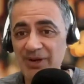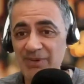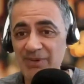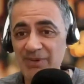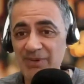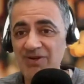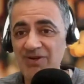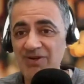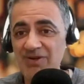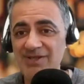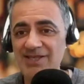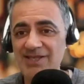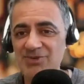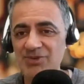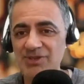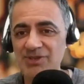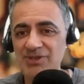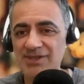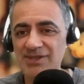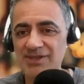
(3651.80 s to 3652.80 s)
what it was.
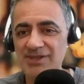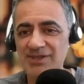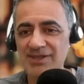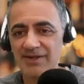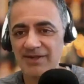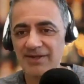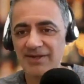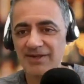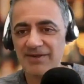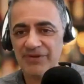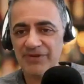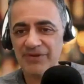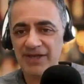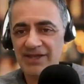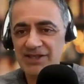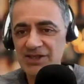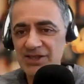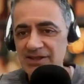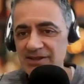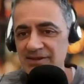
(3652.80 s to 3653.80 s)
This is
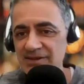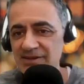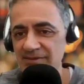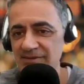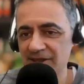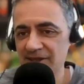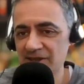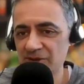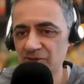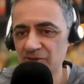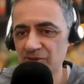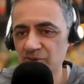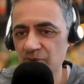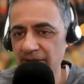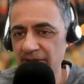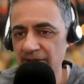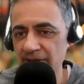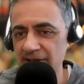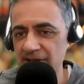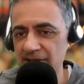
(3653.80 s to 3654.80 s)
what
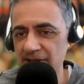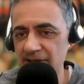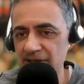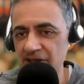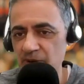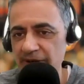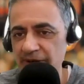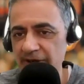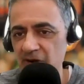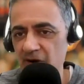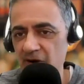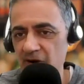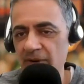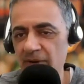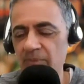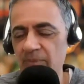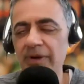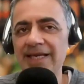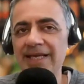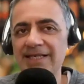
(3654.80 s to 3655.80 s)
I got.
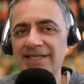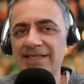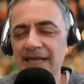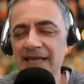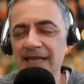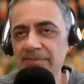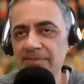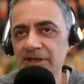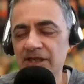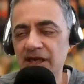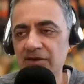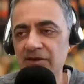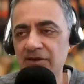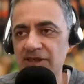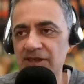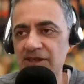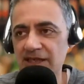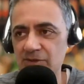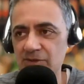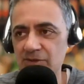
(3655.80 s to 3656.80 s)
And we accepted
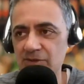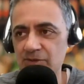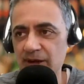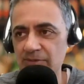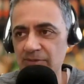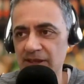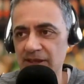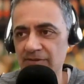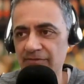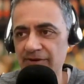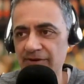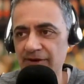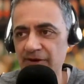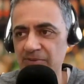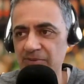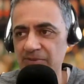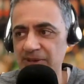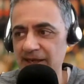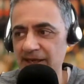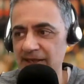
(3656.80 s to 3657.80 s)
those things when it was in the
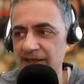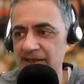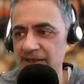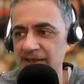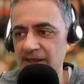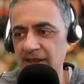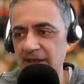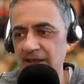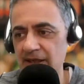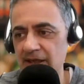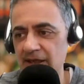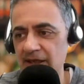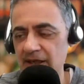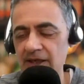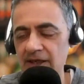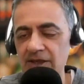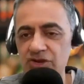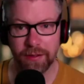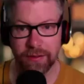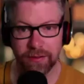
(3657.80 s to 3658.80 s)
film days
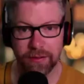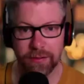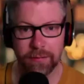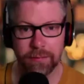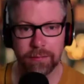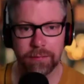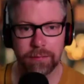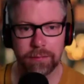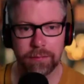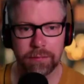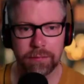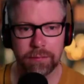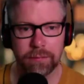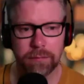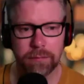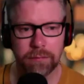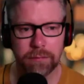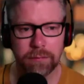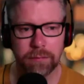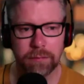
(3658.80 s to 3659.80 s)
so much for,
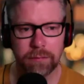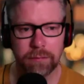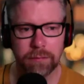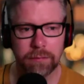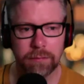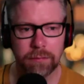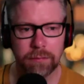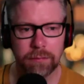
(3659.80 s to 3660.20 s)
because it